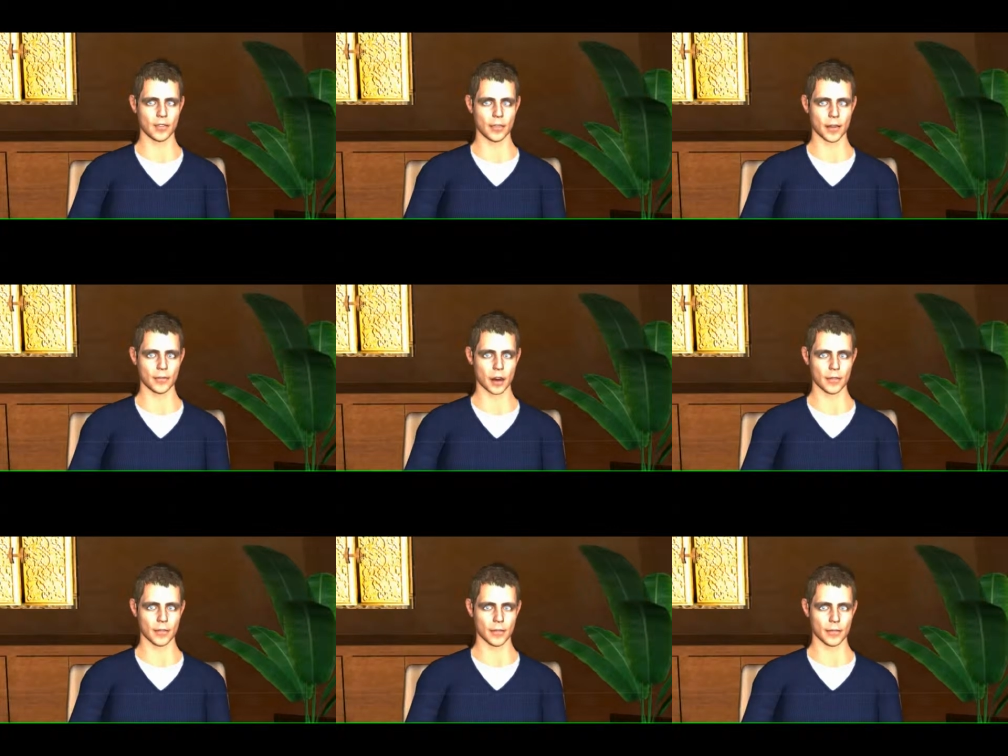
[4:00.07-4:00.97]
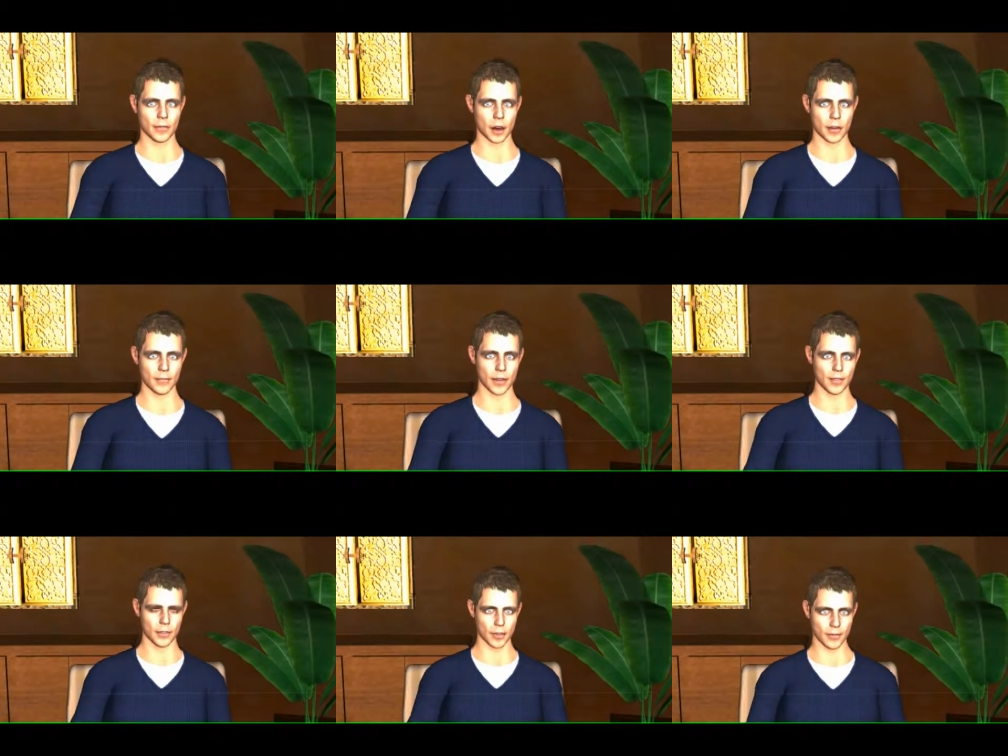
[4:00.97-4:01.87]
to point out that Dull
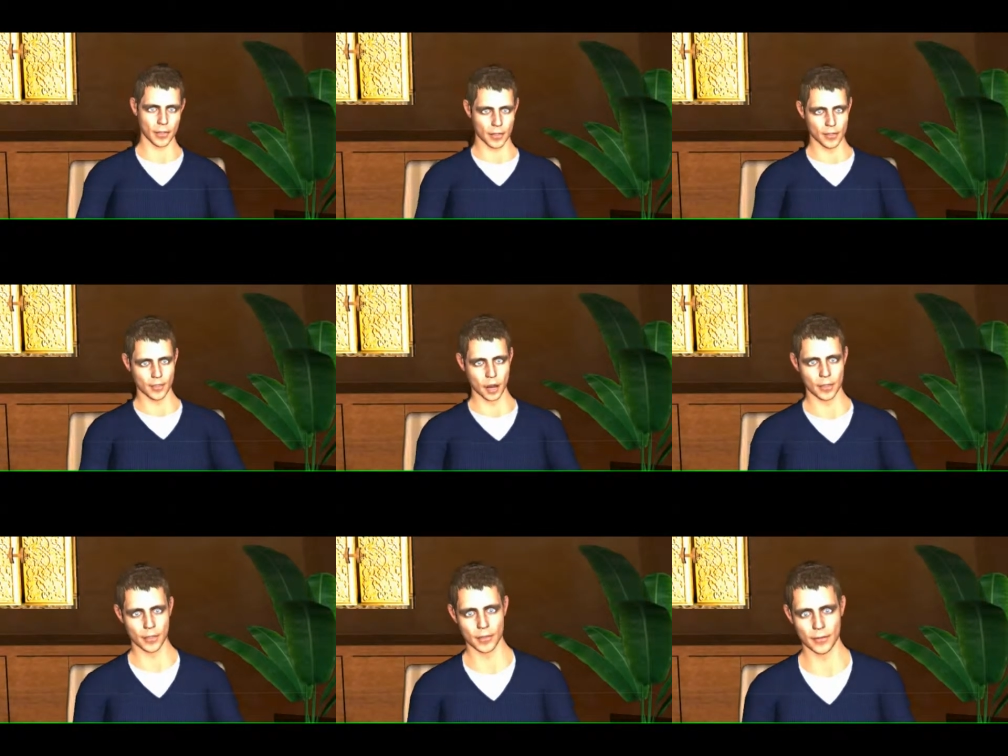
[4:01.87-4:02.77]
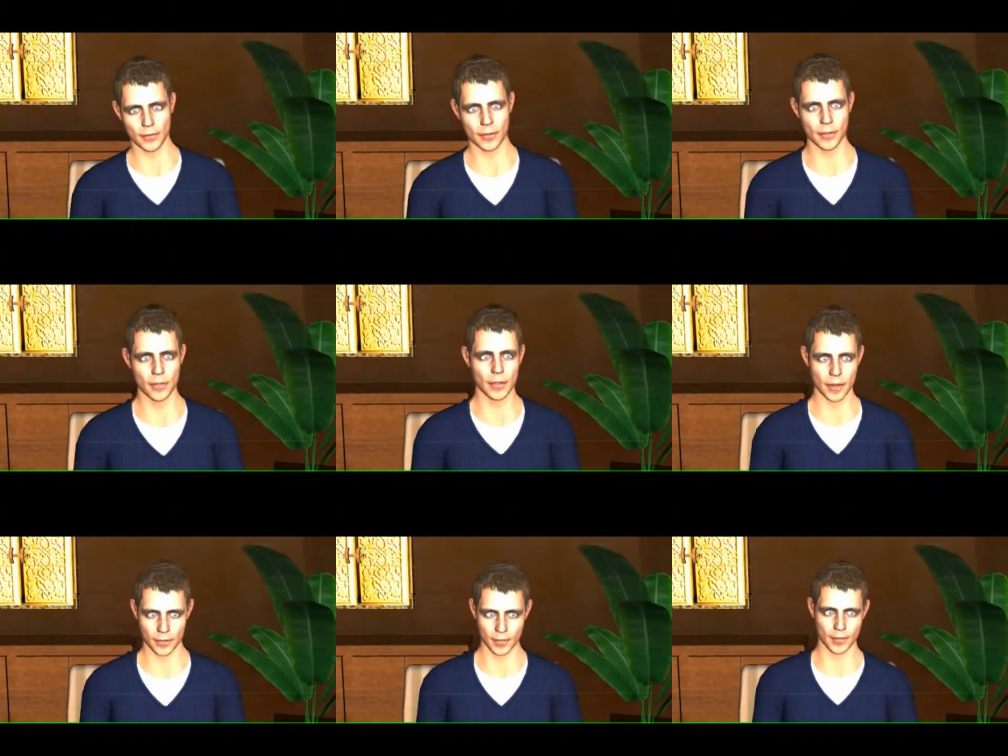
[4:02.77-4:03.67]
is not called Dull
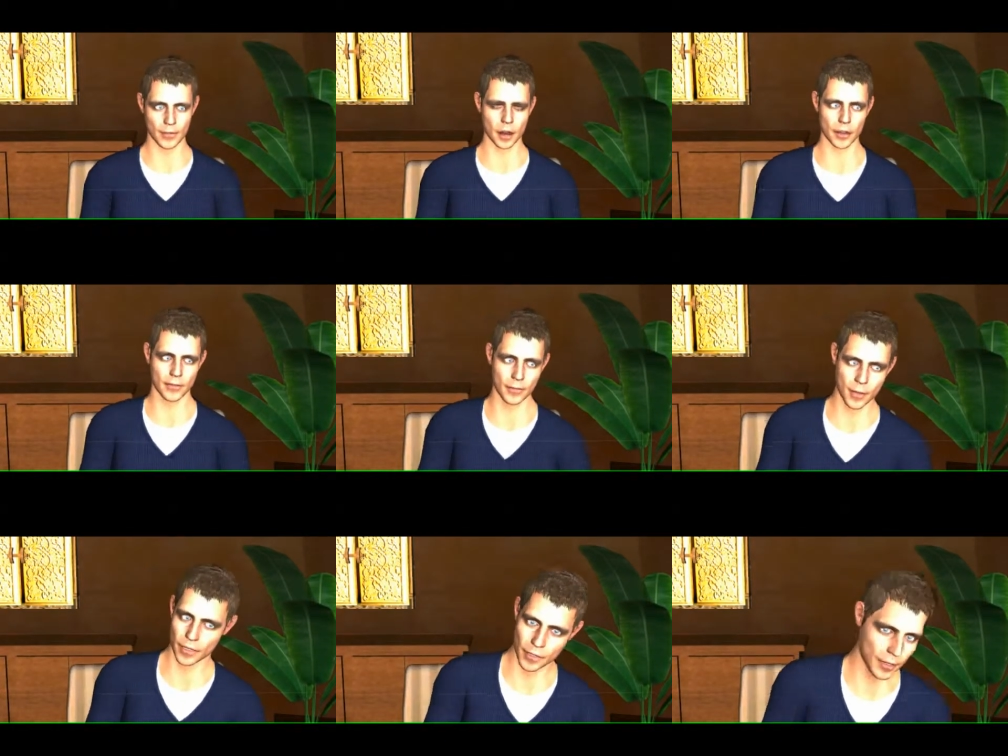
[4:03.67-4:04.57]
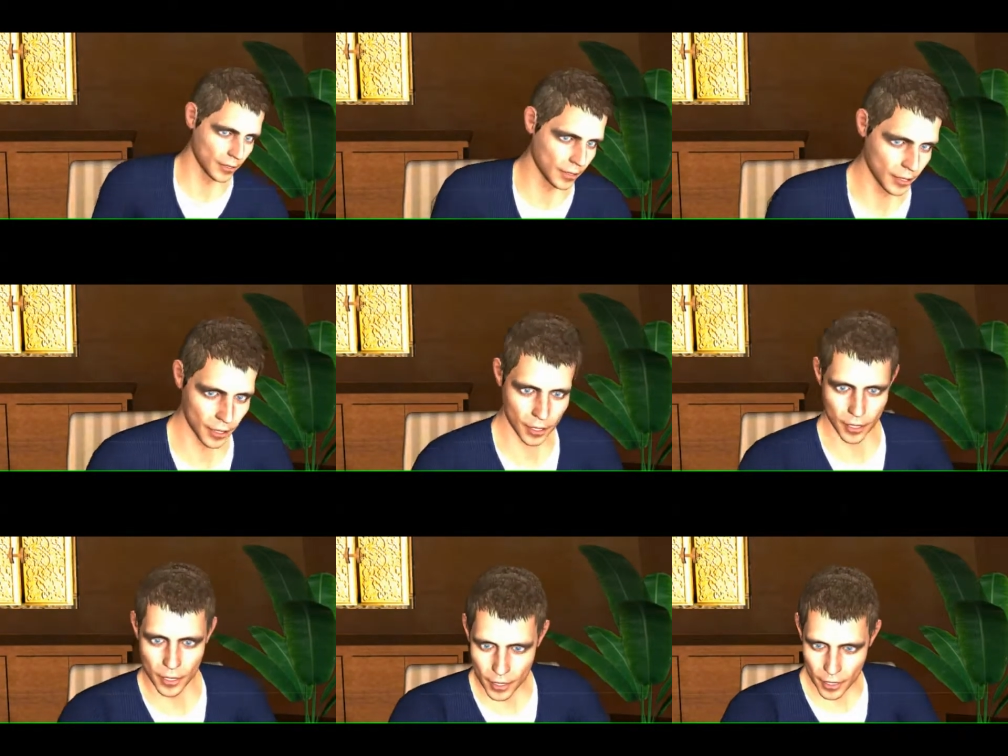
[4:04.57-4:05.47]
because it is a dull place.
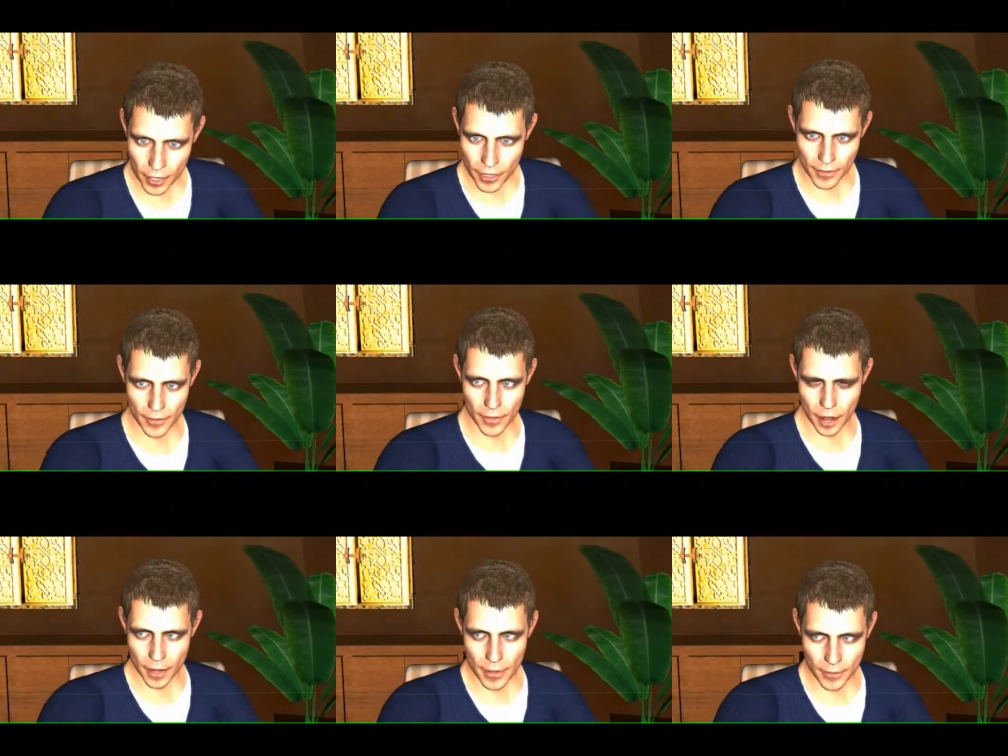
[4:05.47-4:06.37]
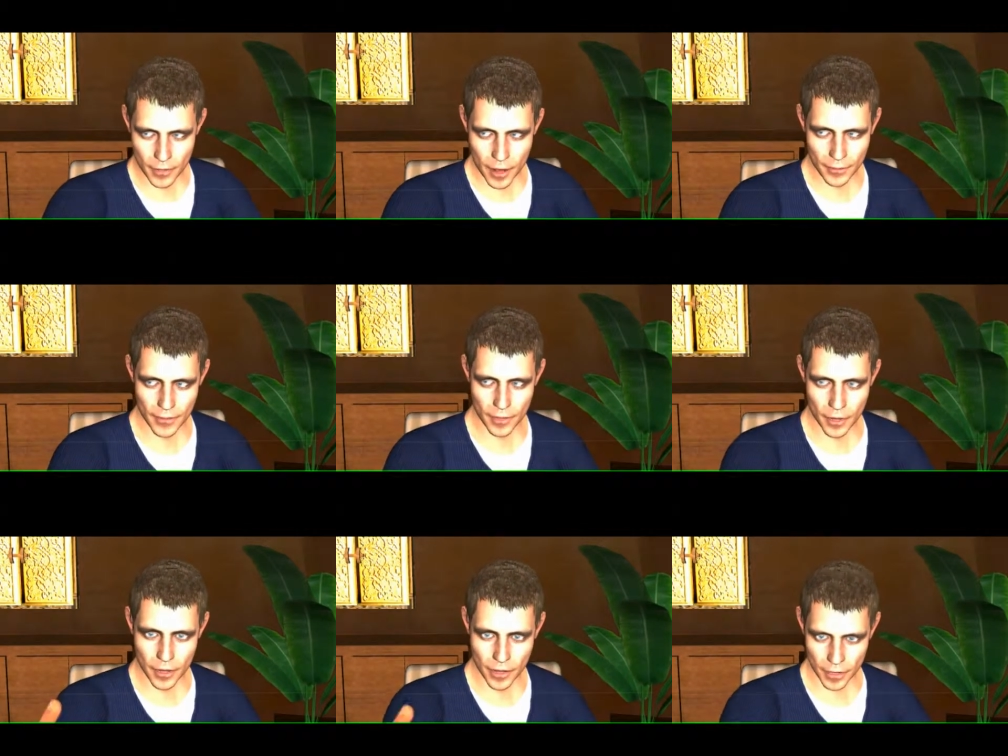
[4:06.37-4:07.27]
The name Dull comes
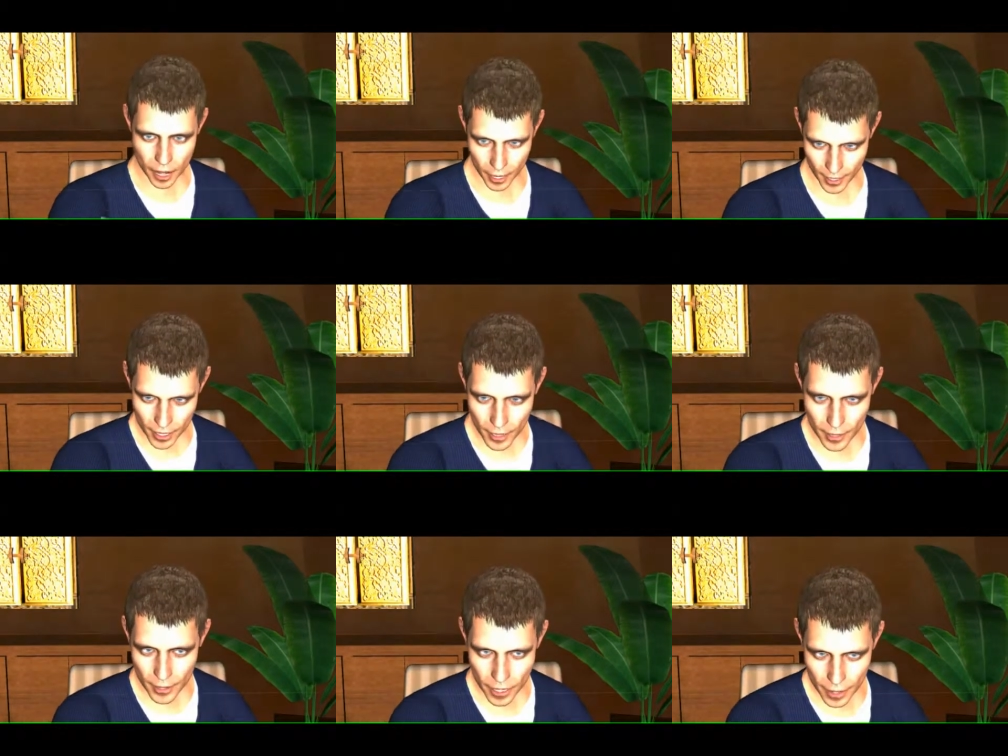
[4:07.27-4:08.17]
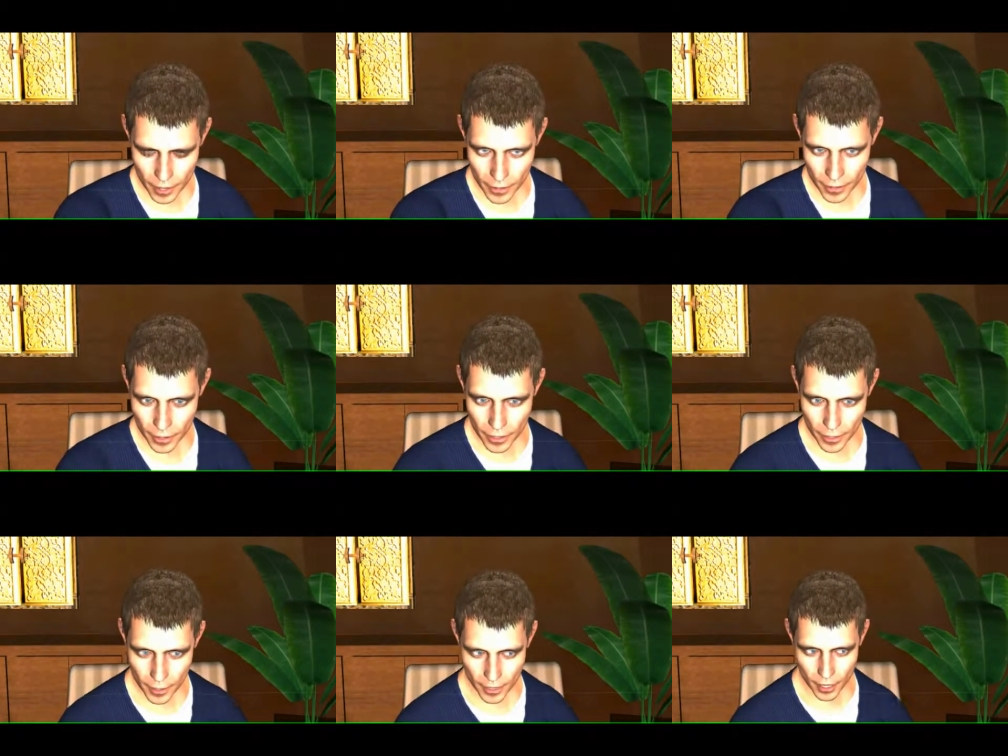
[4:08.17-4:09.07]
from the Scottish Gaelic
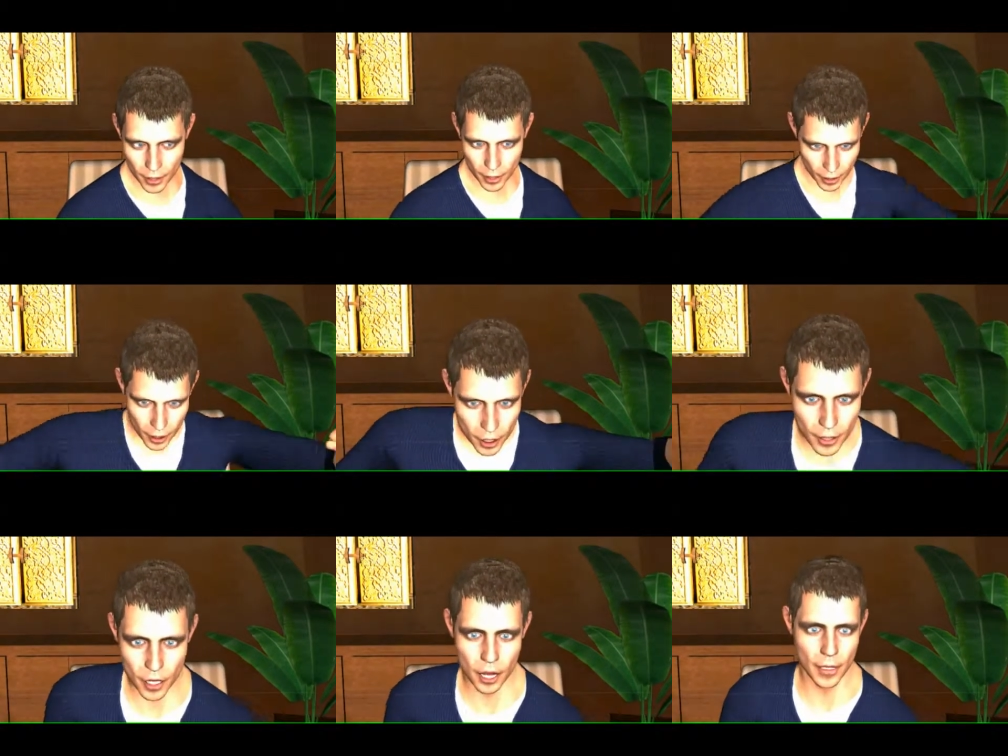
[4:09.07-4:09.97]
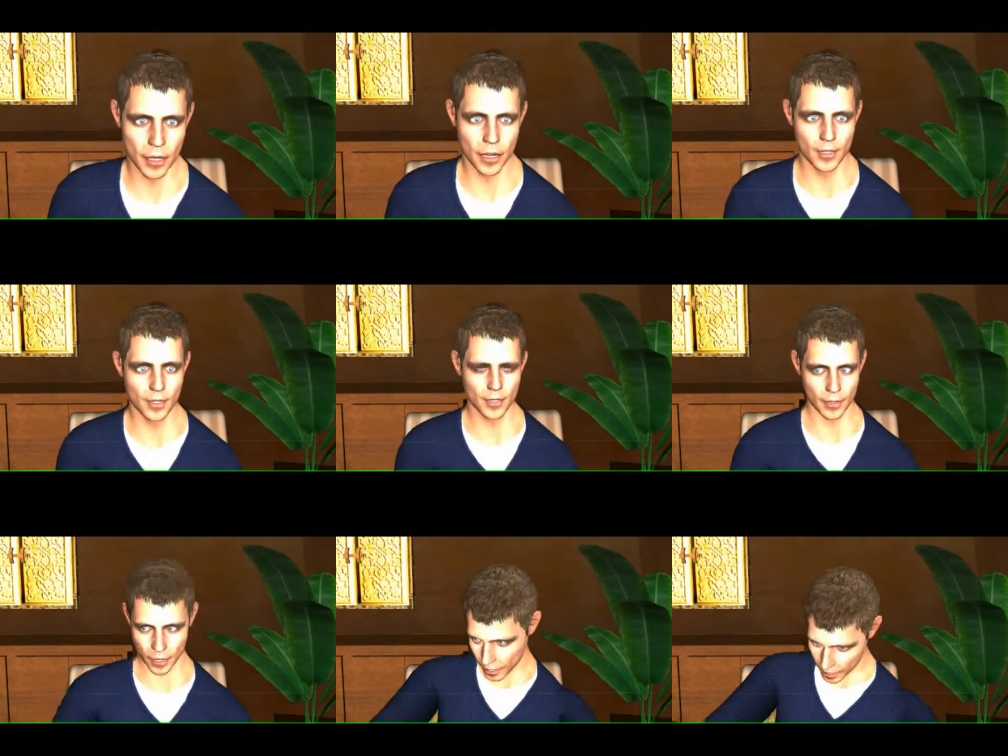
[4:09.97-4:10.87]
language and probably
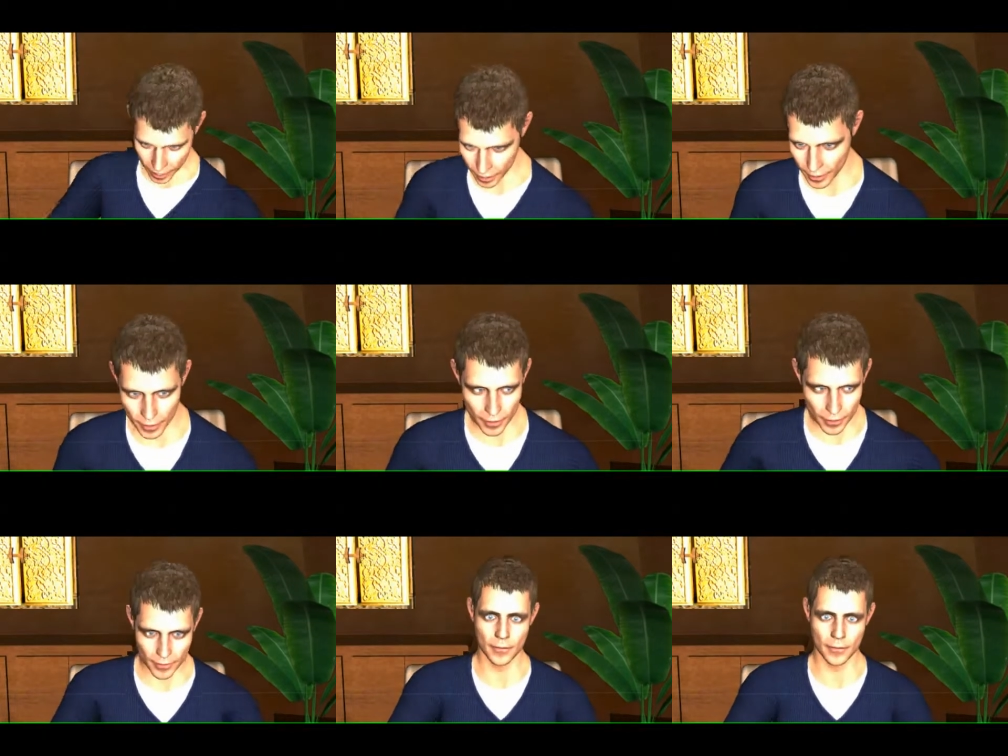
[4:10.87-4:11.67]
means meadow.